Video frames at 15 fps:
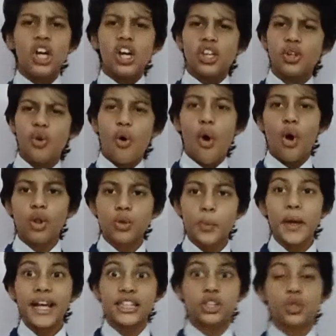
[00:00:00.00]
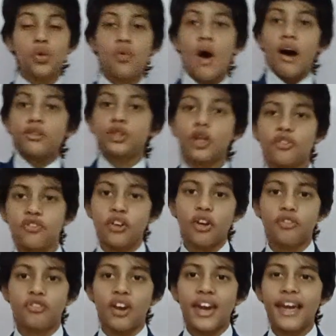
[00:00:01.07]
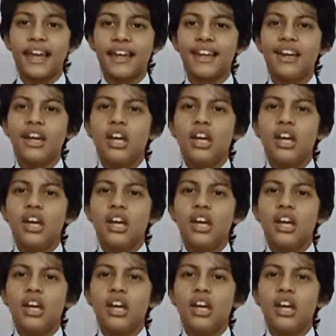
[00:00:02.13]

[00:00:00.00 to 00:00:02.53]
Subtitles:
You always go out of your way